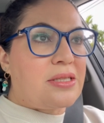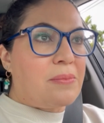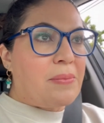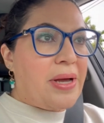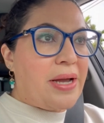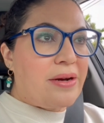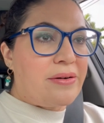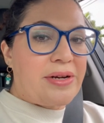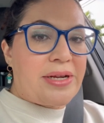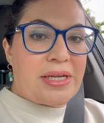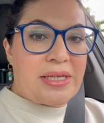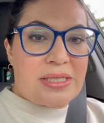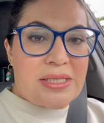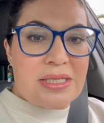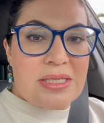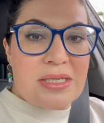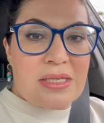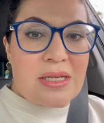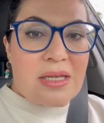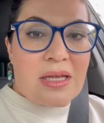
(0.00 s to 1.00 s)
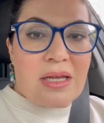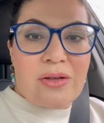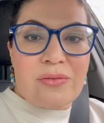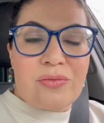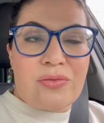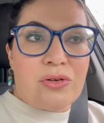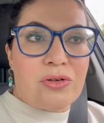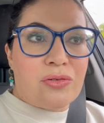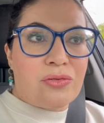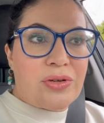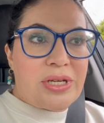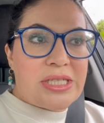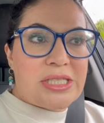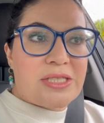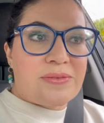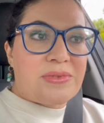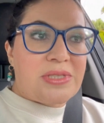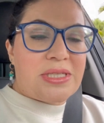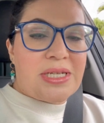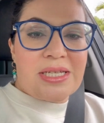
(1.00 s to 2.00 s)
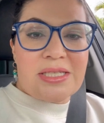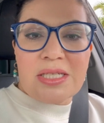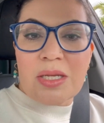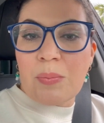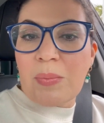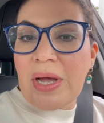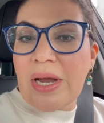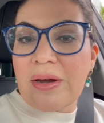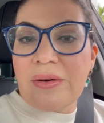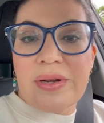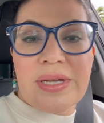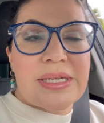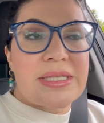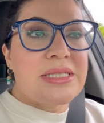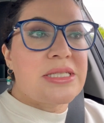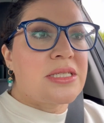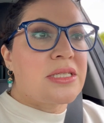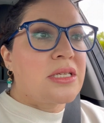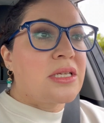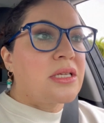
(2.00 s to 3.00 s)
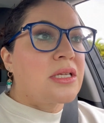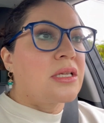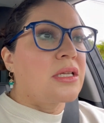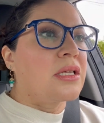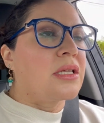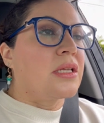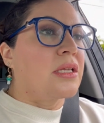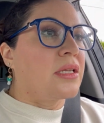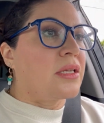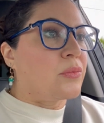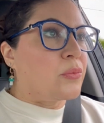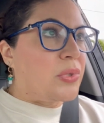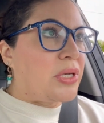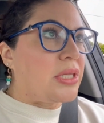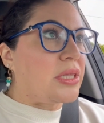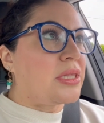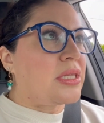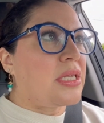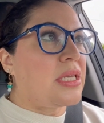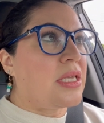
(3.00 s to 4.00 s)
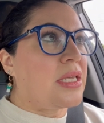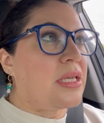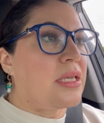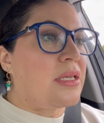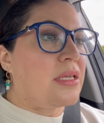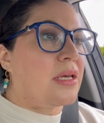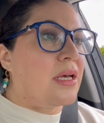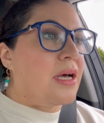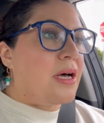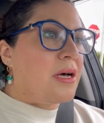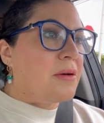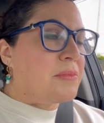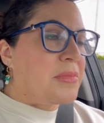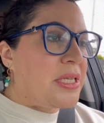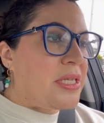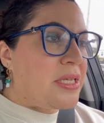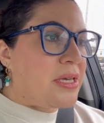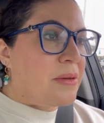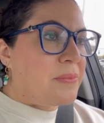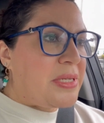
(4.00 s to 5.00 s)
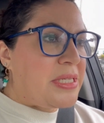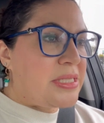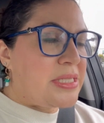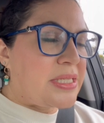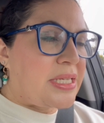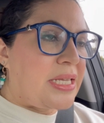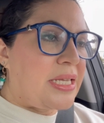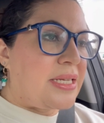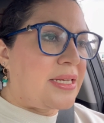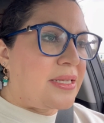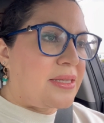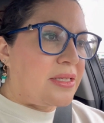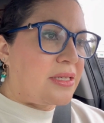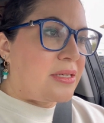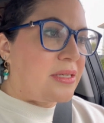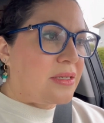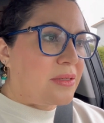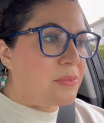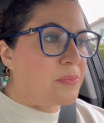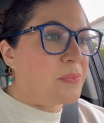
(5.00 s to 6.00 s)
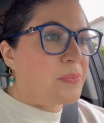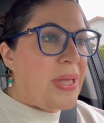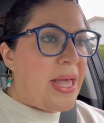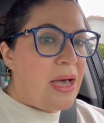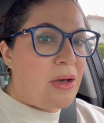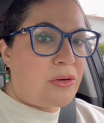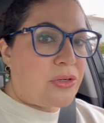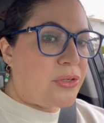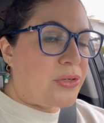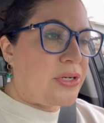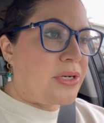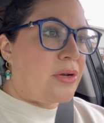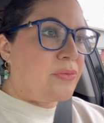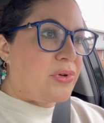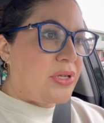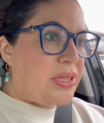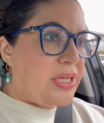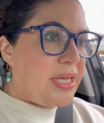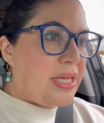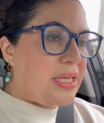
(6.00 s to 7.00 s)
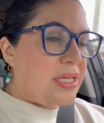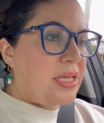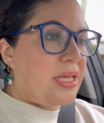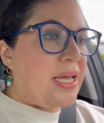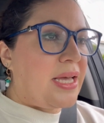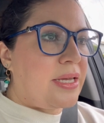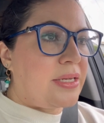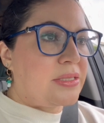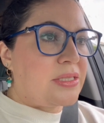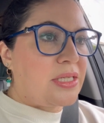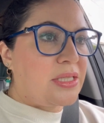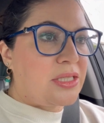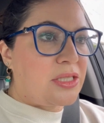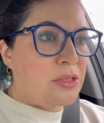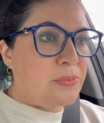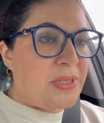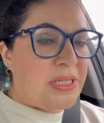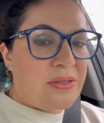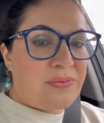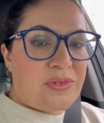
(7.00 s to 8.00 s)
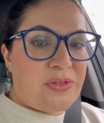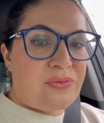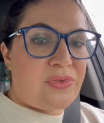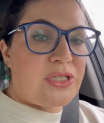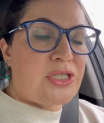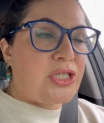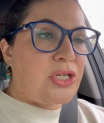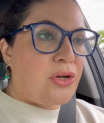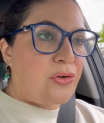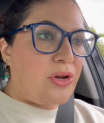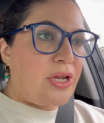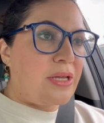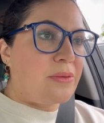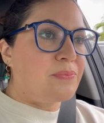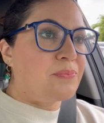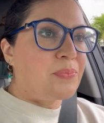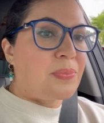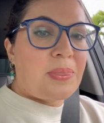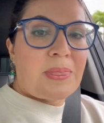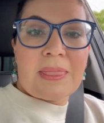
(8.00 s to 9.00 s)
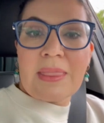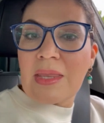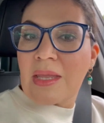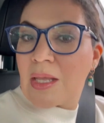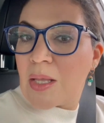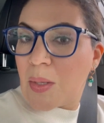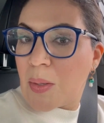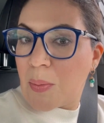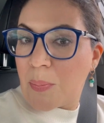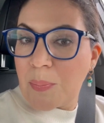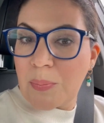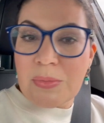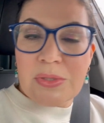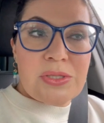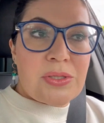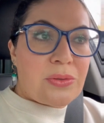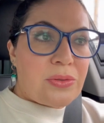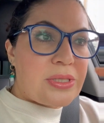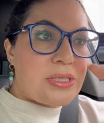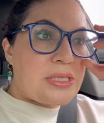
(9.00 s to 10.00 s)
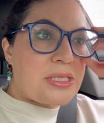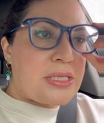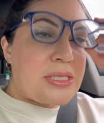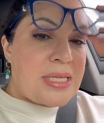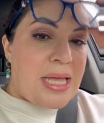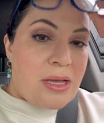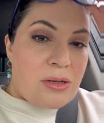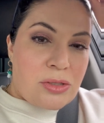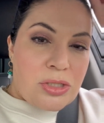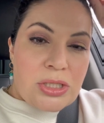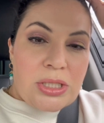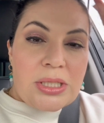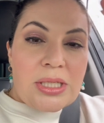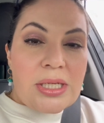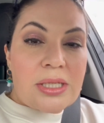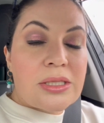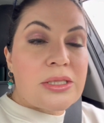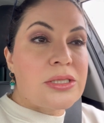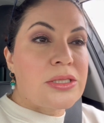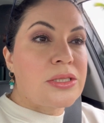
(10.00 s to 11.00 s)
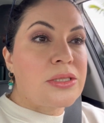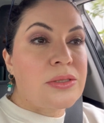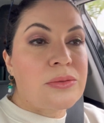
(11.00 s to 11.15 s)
Myricks, full face of Danessa Myricks, with the yummy skin and the powder and everything, and a little bit of the vision cream. So this is how she looks.